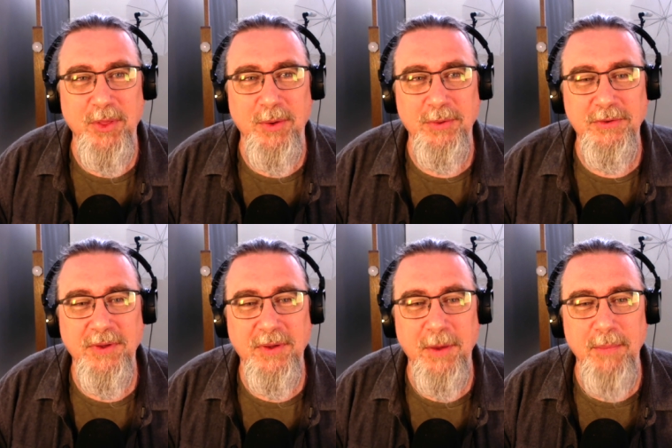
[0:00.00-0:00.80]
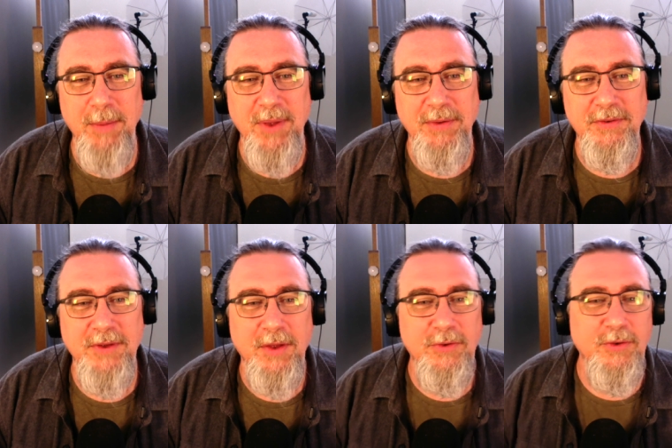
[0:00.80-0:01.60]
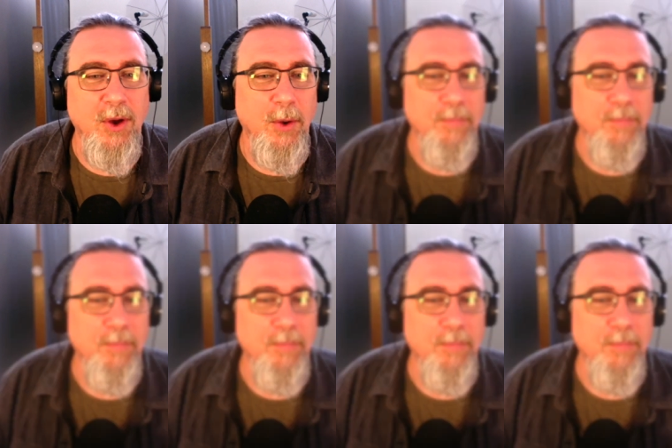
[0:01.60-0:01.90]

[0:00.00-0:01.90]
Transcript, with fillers: of those commitments. So